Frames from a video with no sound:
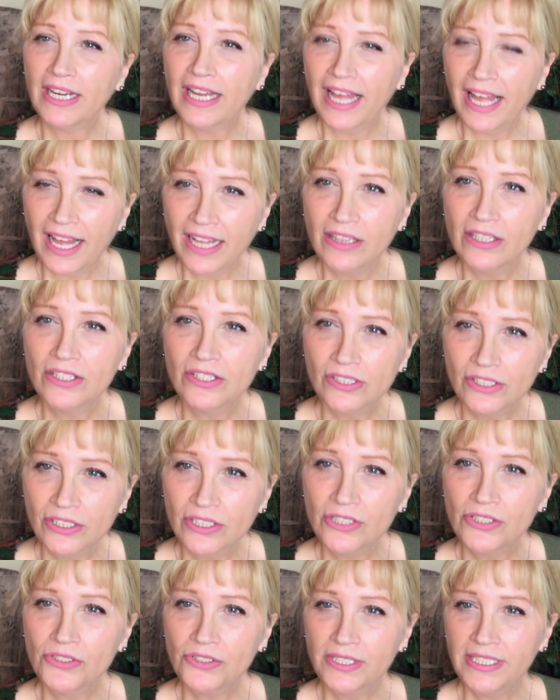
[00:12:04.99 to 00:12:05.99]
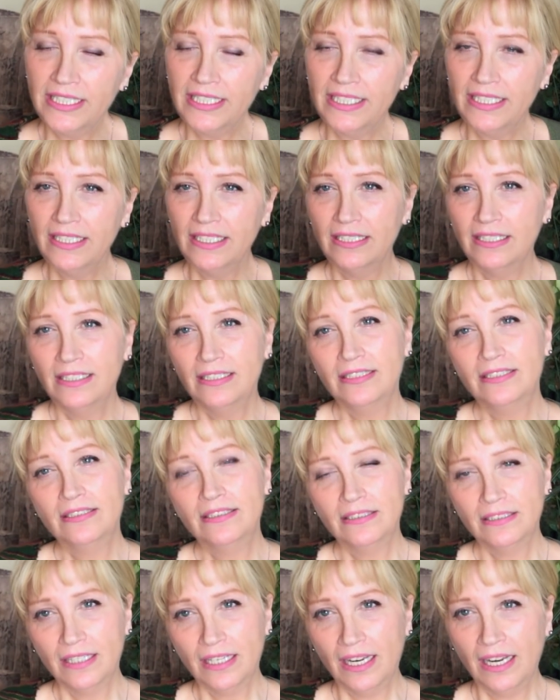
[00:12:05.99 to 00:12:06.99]
I had the surgery,
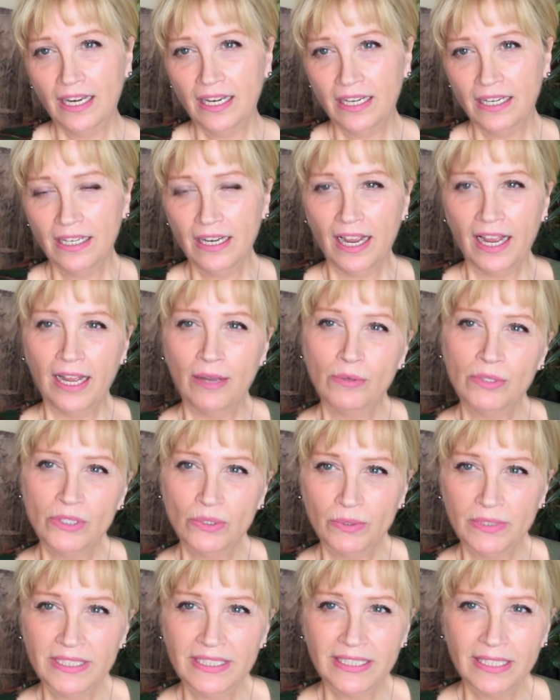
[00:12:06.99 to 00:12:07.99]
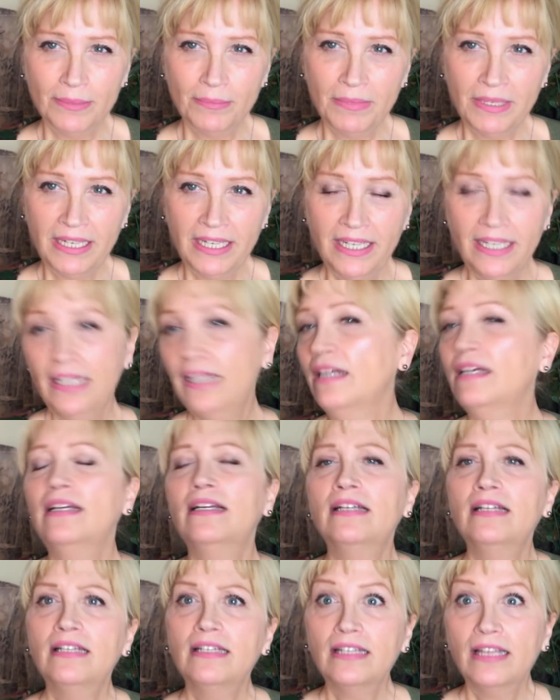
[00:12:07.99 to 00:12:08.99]
and I was with somebody,
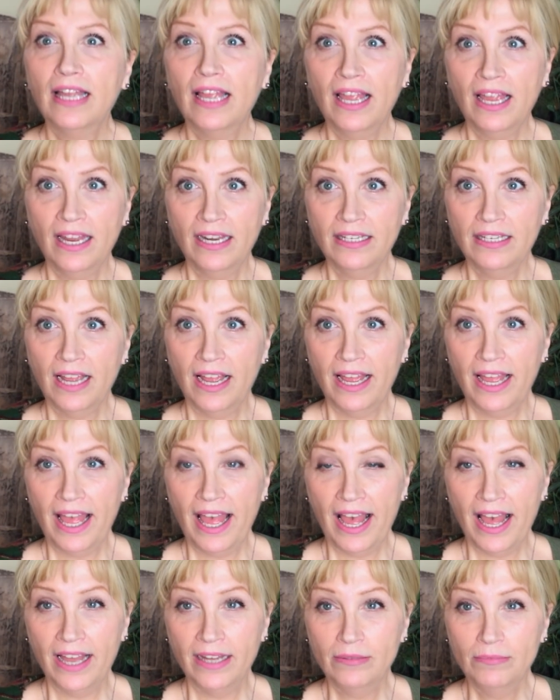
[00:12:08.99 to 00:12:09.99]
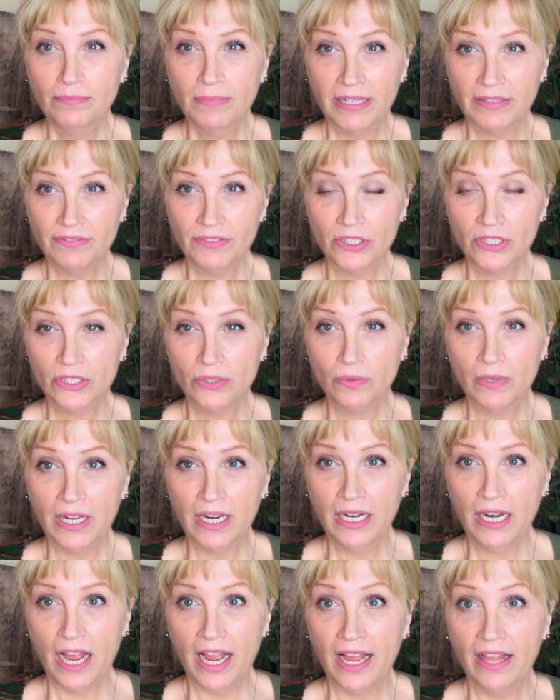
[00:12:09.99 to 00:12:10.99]
and I had my first
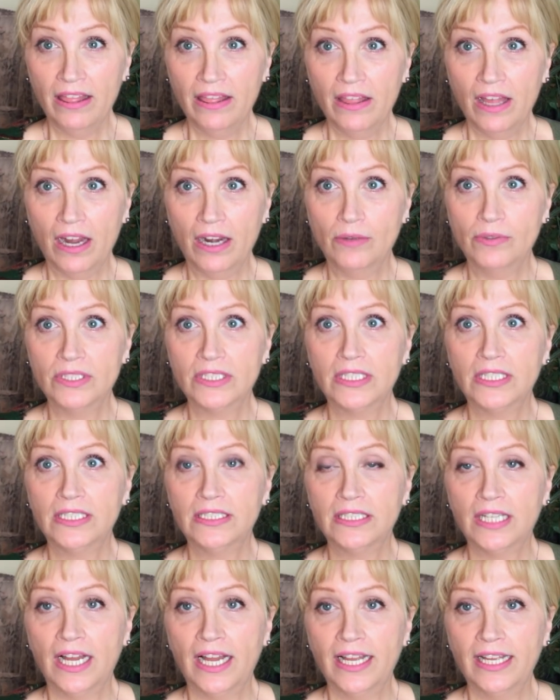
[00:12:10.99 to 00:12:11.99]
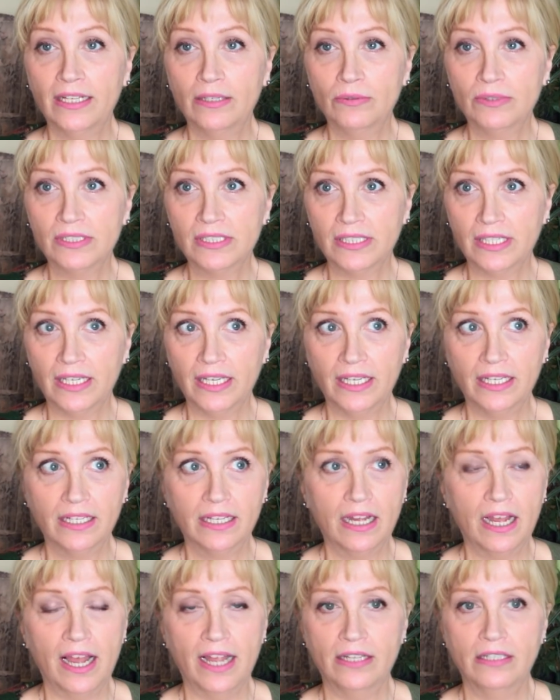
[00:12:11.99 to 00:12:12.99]
one. I thought I was gonna die. It was like,
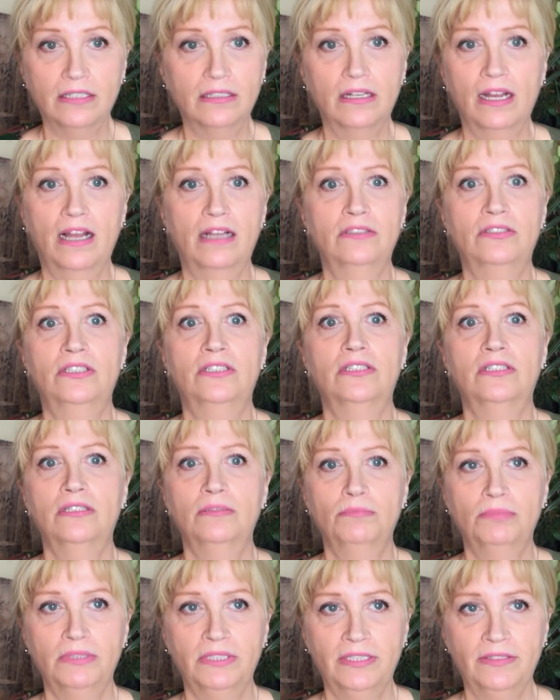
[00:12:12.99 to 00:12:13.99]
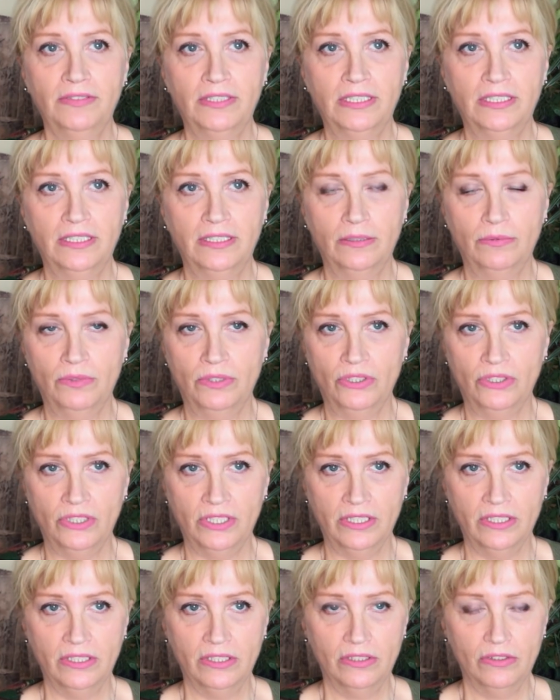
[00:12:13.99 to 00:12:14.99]
I just couldn't believe it. It was
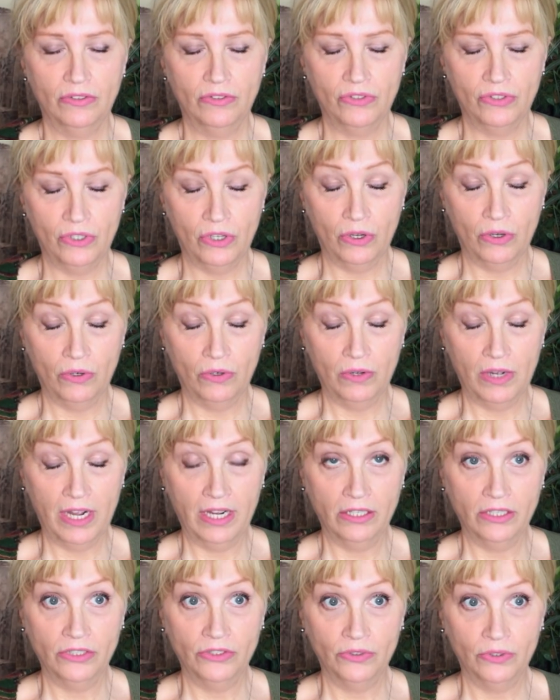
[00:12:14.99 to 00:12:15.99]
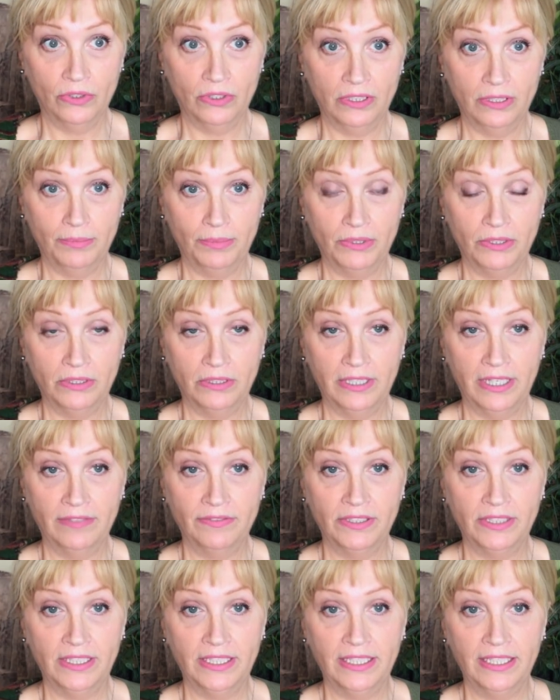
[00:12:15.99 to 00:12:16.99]
just so uncontrollable,
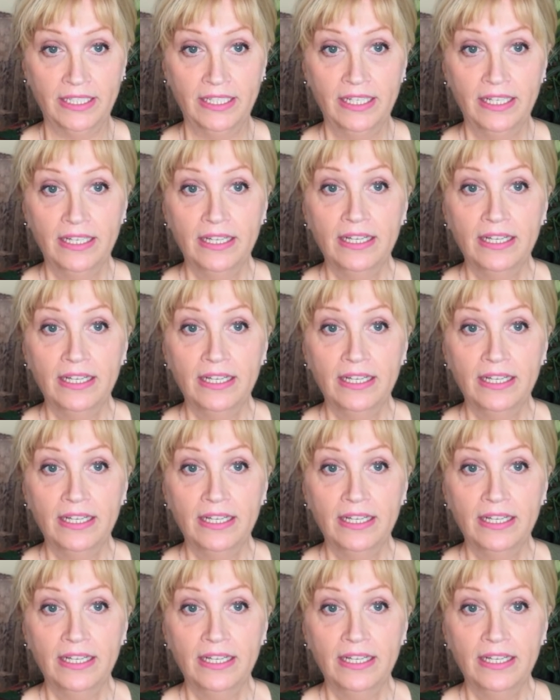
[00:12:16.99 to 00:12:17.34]
everything.